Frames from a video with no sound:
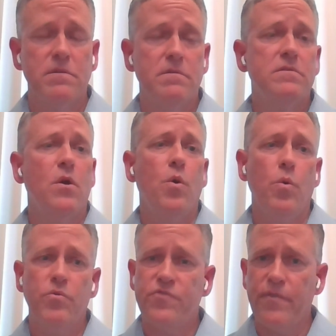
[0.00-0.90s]
And
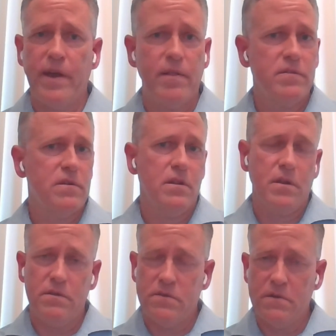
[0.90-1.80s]
so surveillance can
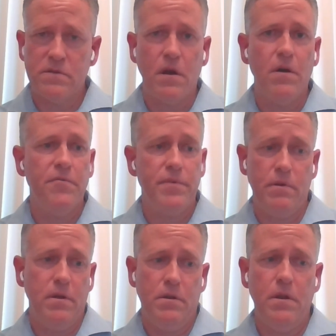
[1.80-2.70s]
consist of
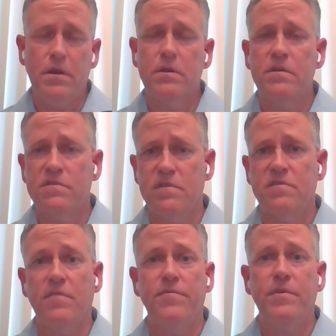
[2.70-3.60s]
it
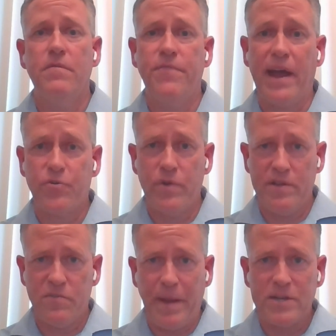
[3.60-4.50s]
consists of factory
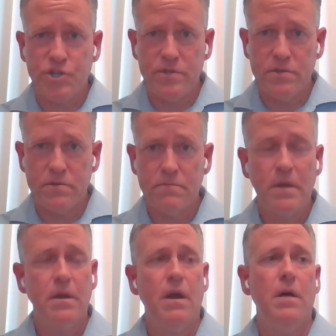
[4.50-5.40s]
inspections
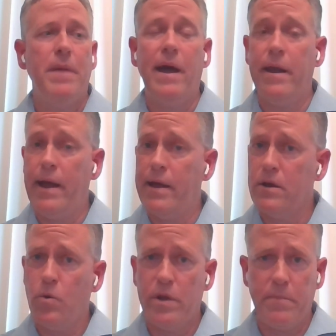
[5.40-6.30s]
on an
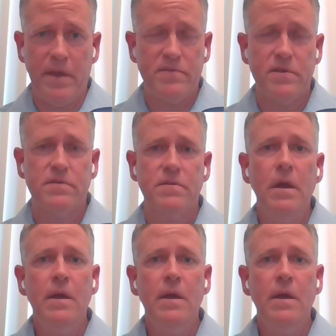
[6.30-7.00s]
ongoing basis.